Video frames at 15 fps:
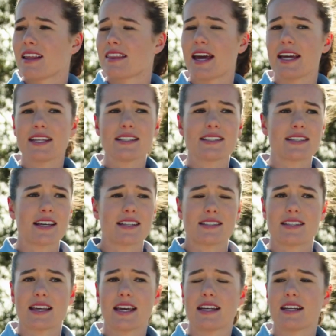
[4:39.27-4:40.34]
they can set
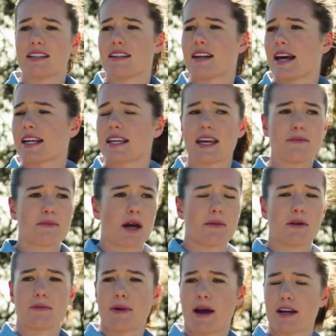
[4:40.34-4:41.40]
seed and, and keep
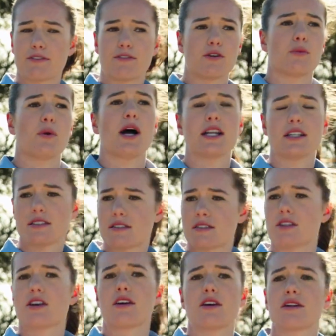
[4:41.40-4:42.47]
coming back for one,
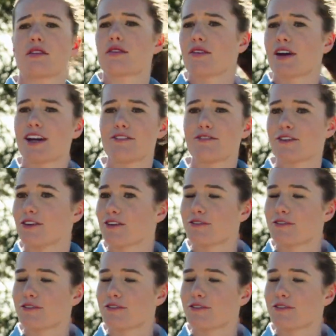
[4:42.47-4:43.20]
two, three, four,